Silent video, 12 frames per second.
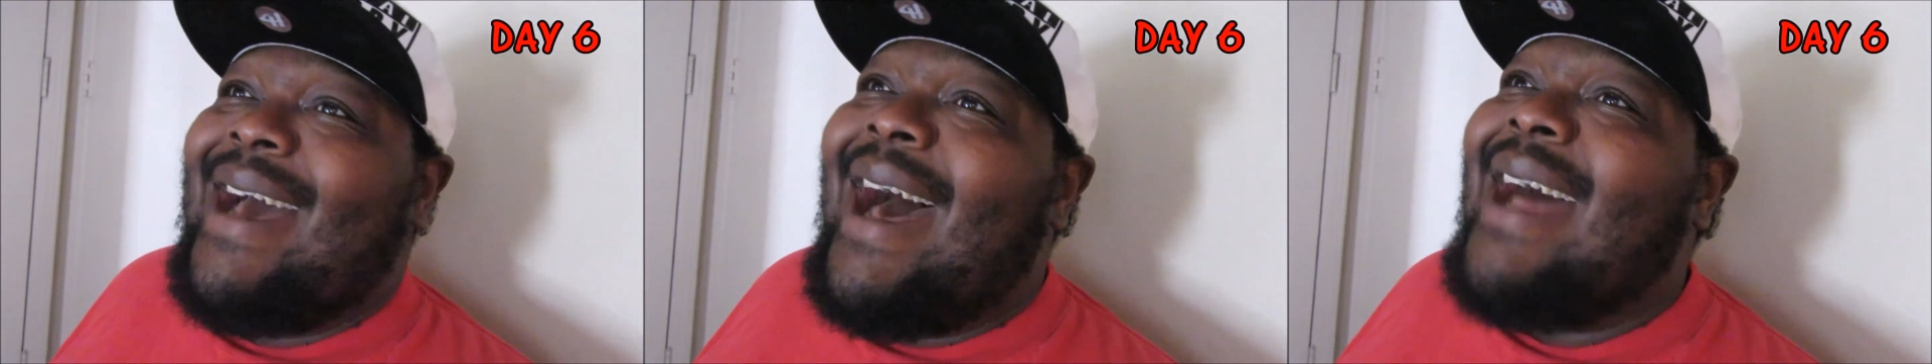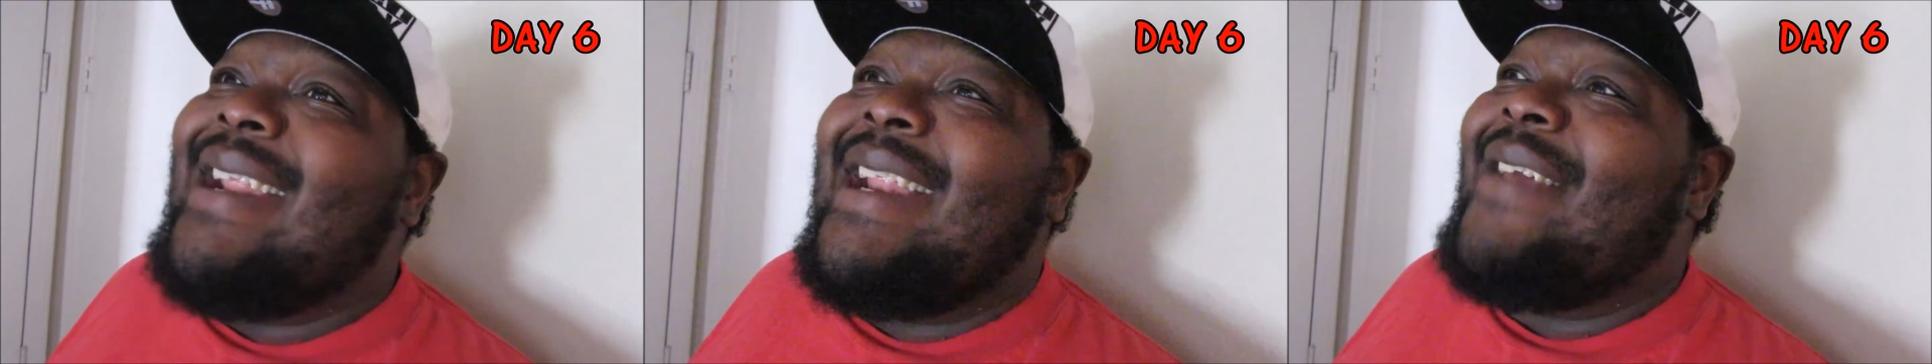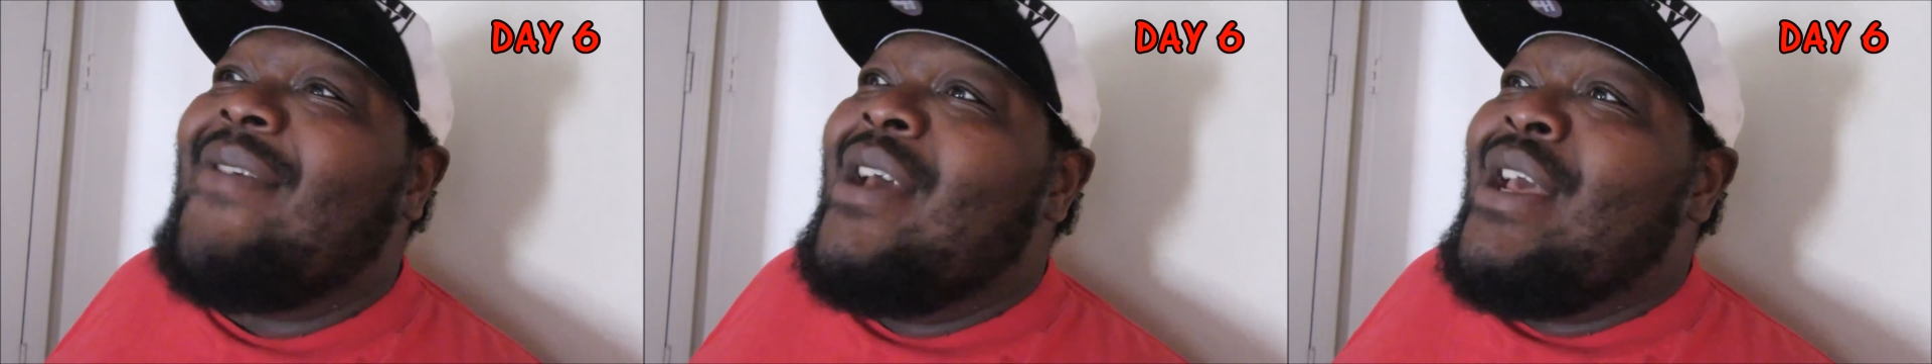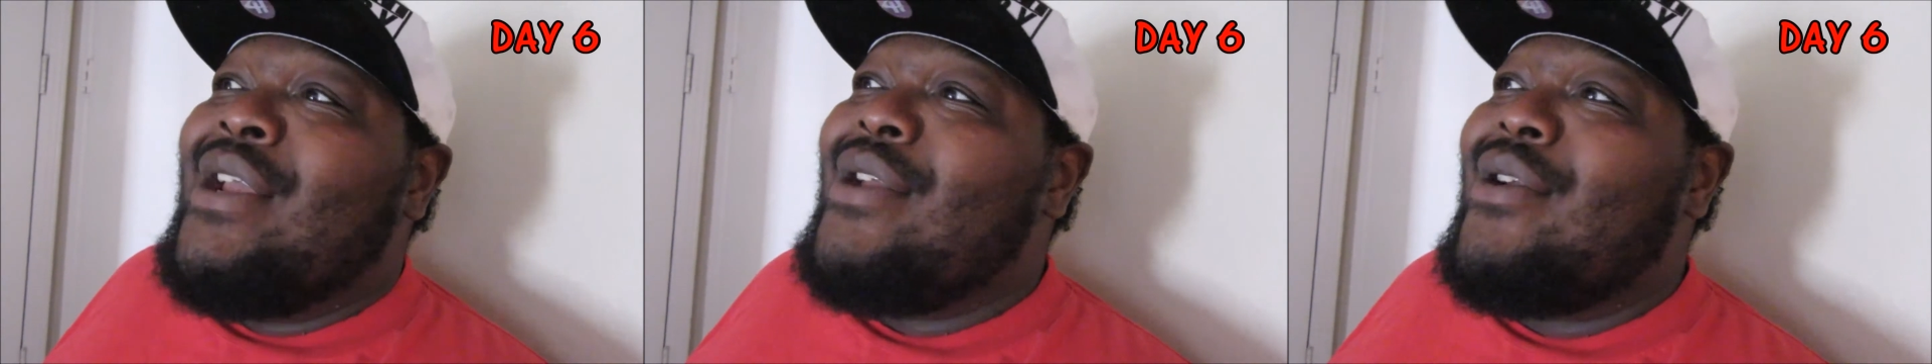I didn't even,
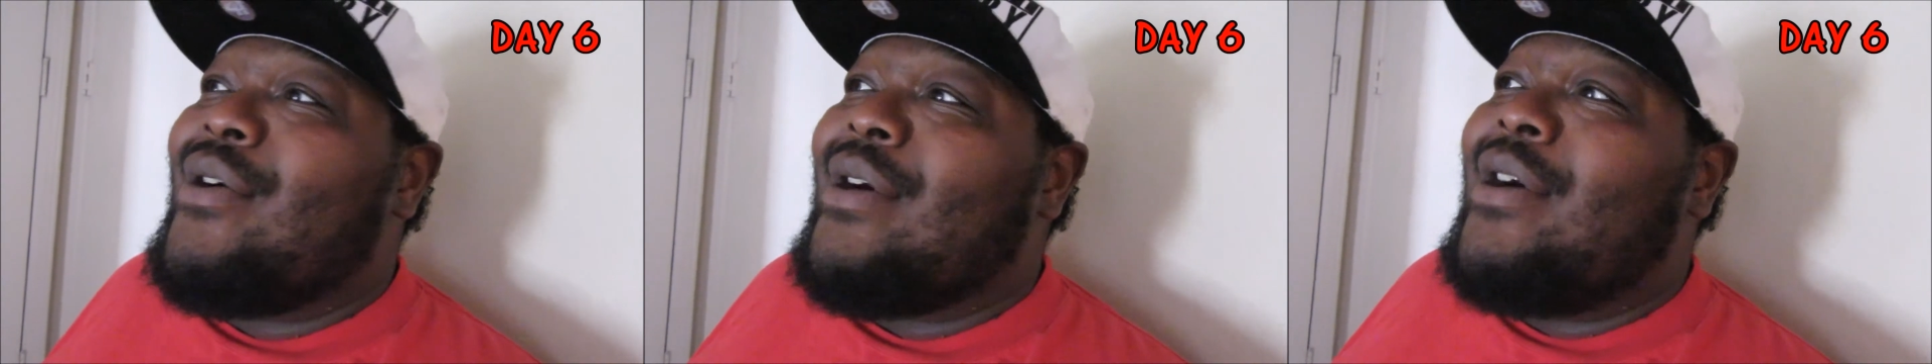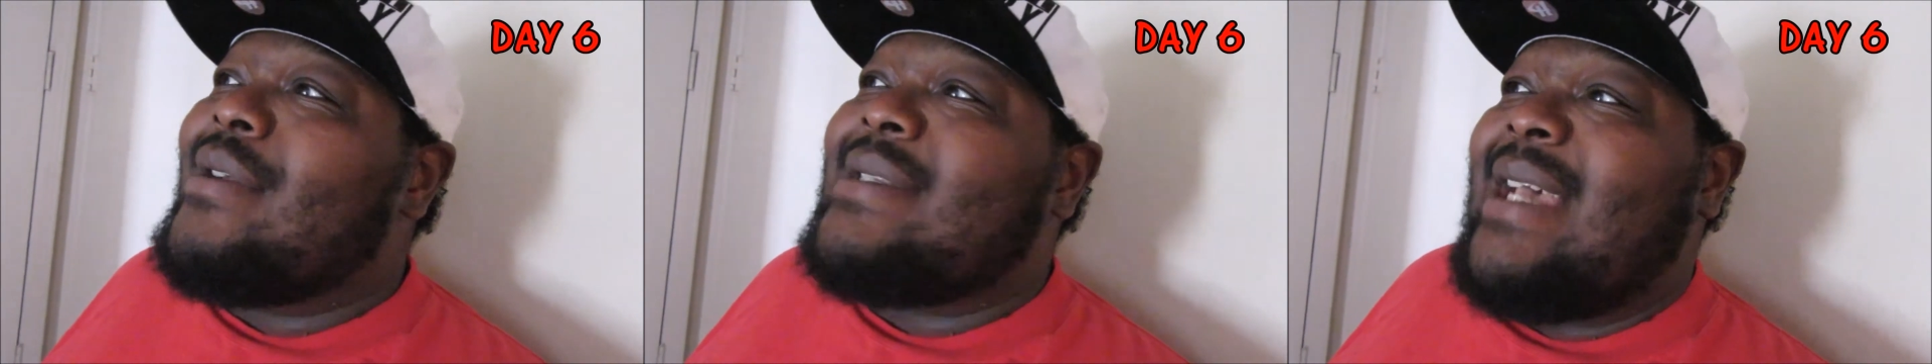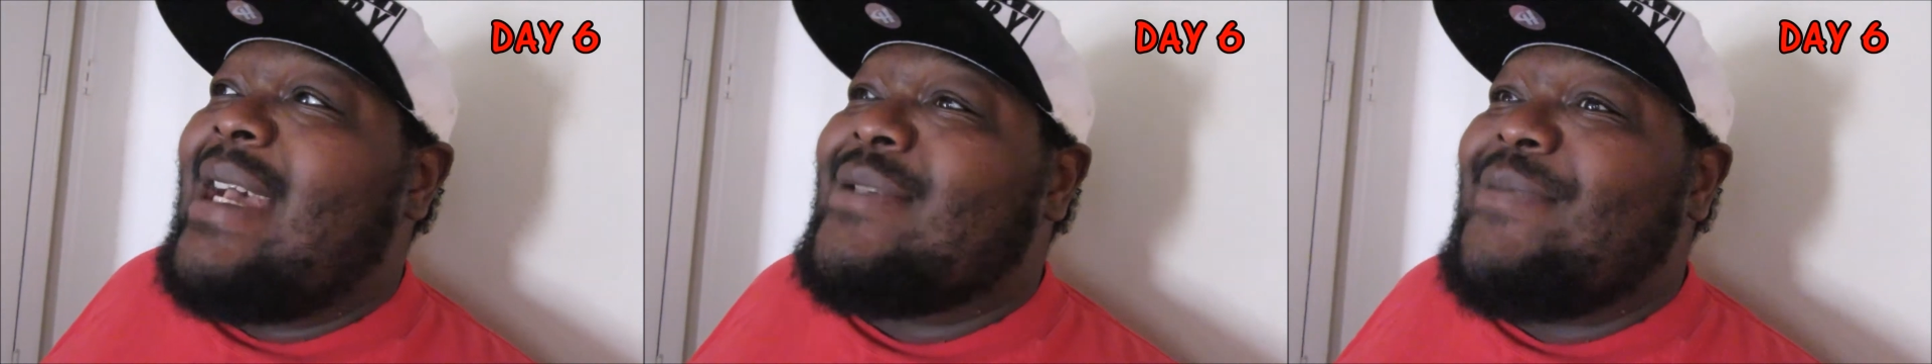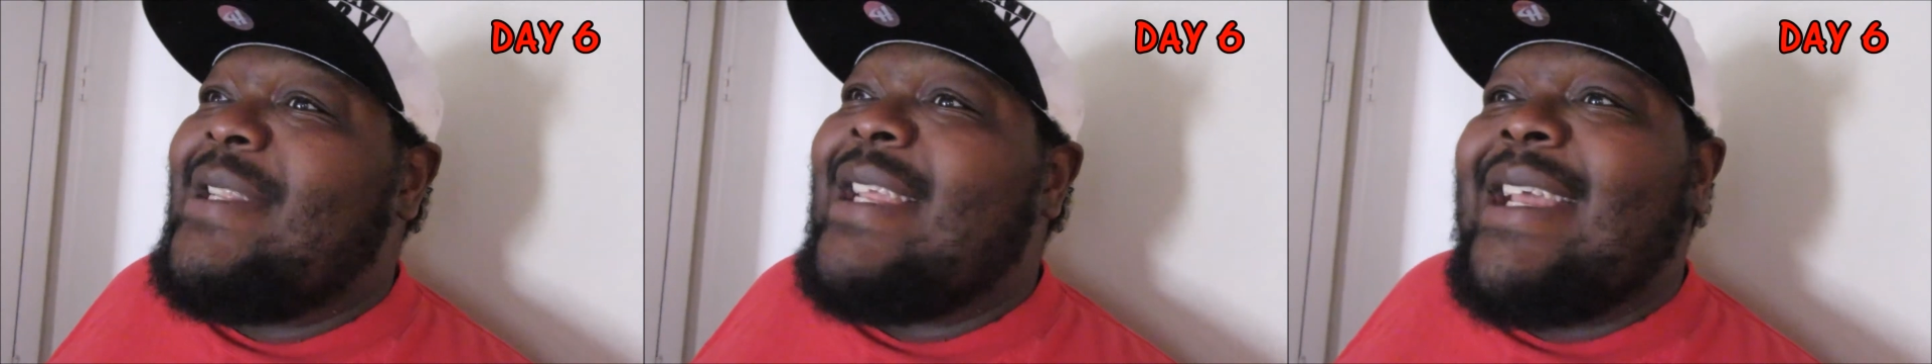you know, the other
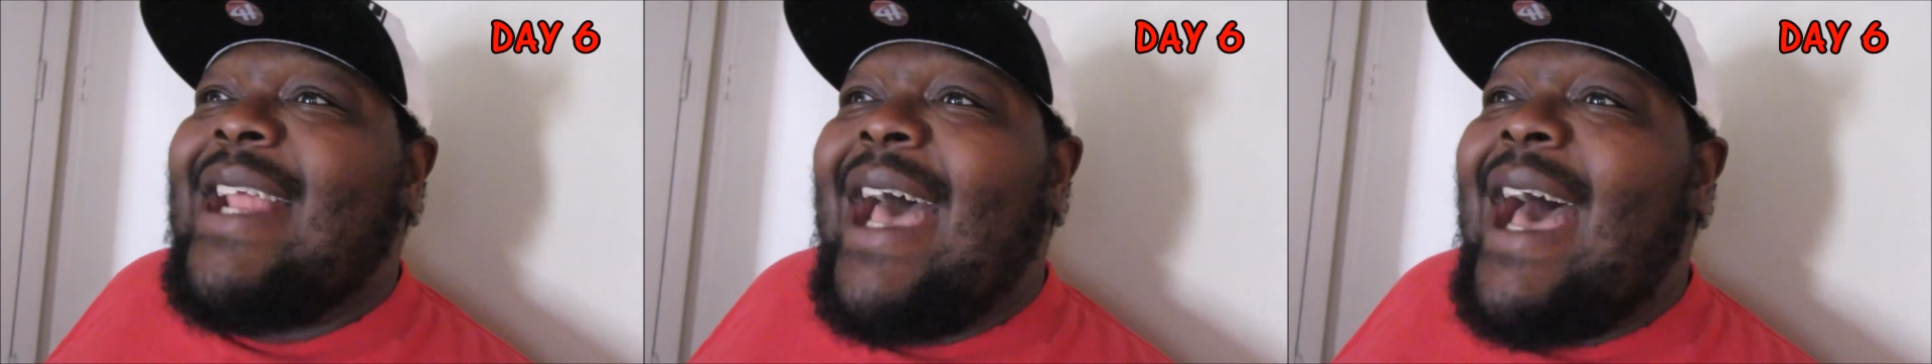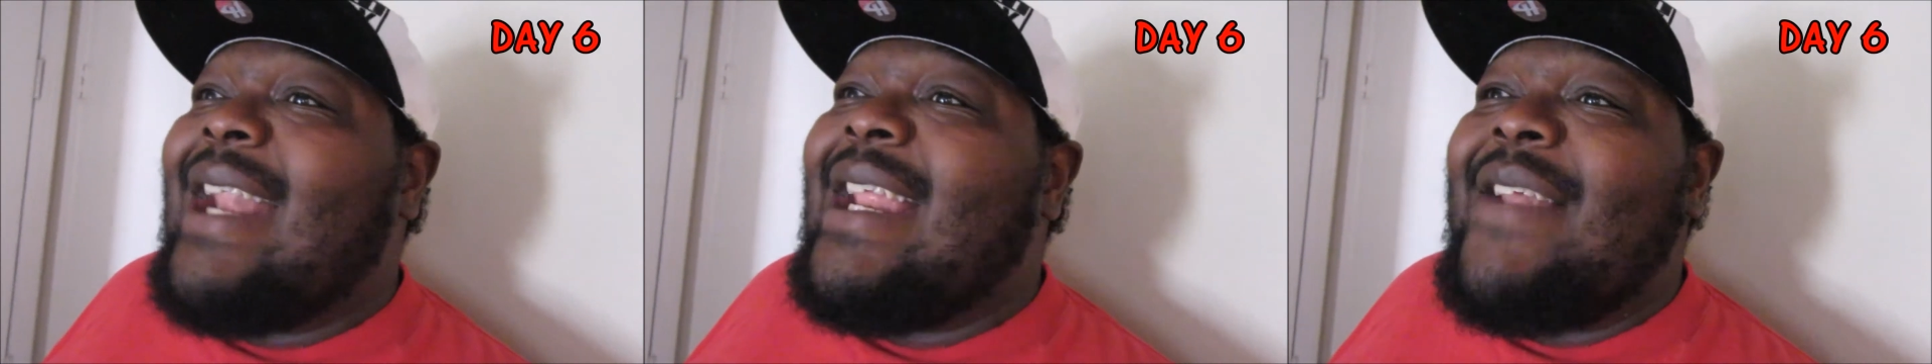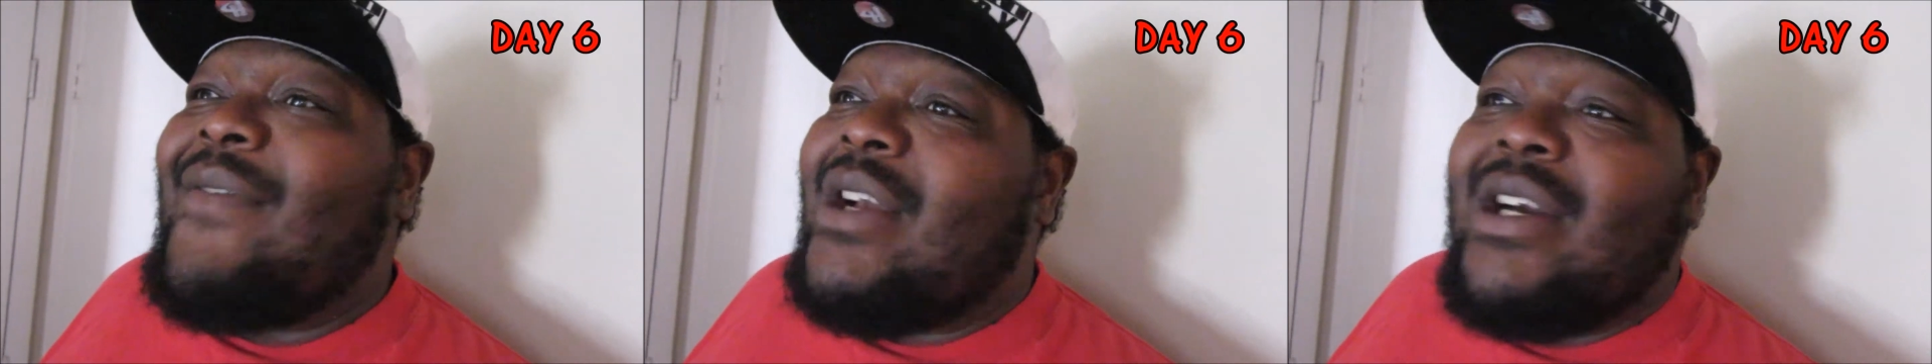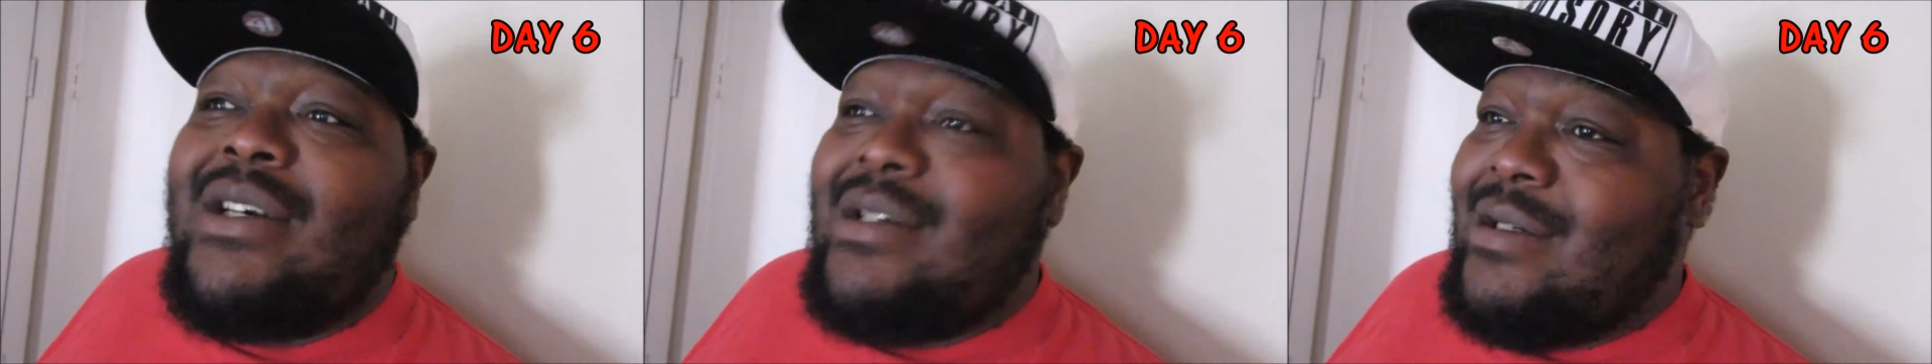times we did it, I didn't even
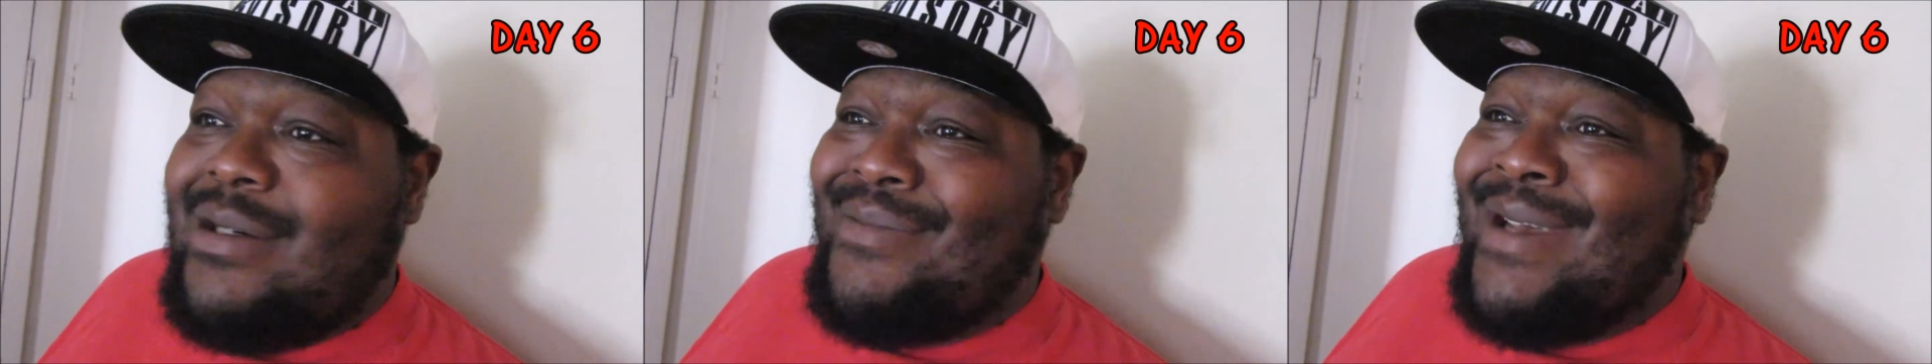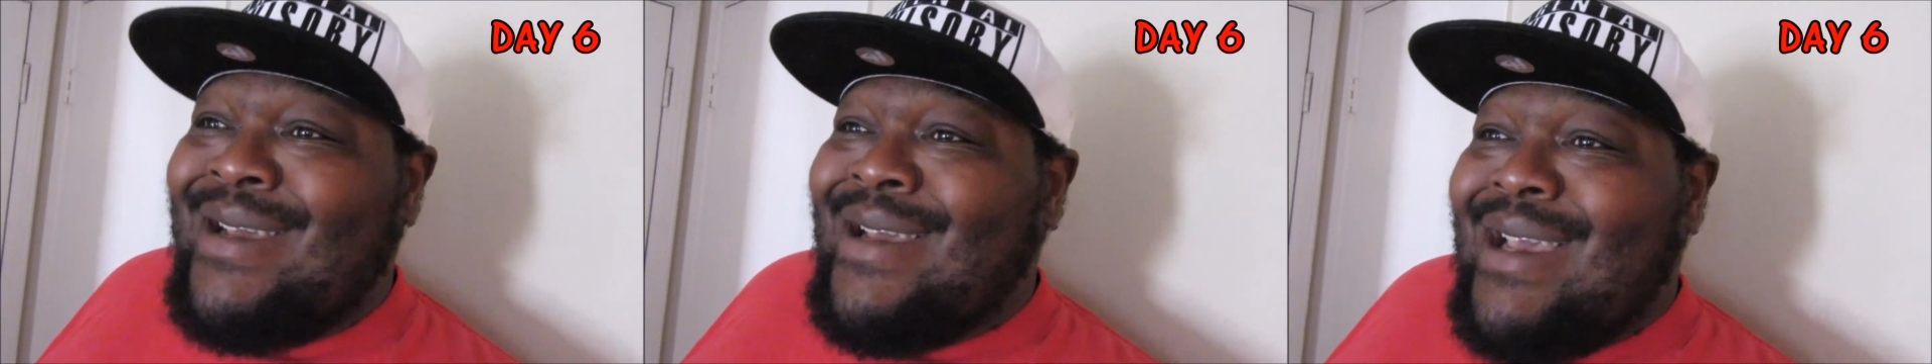come.